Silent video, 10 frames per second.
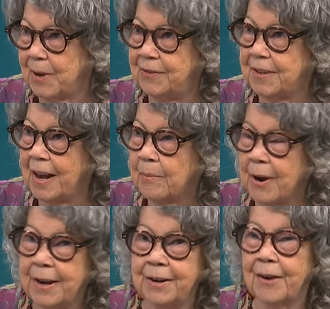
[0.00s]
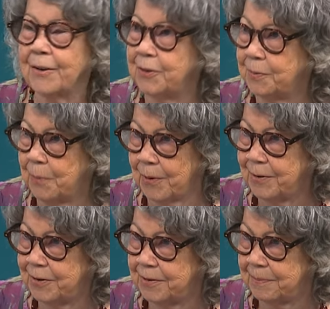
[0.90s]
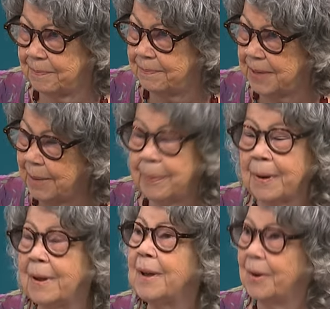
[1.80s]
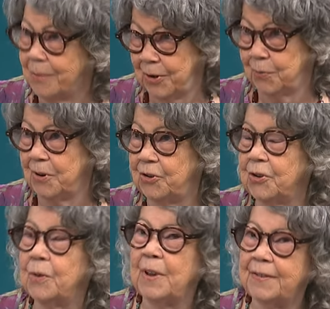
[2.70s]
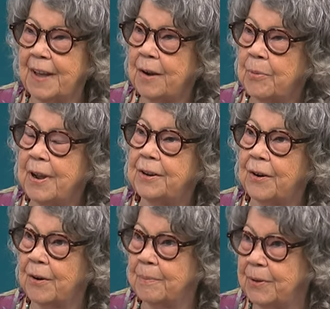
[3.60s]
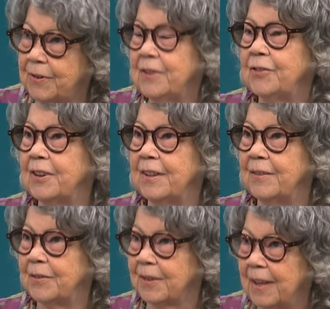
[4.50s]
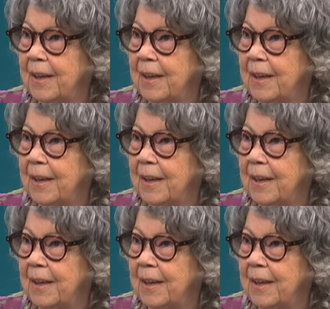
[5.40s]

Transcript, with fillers: We celebrate our sports people, which we should. We celebrate our musicians,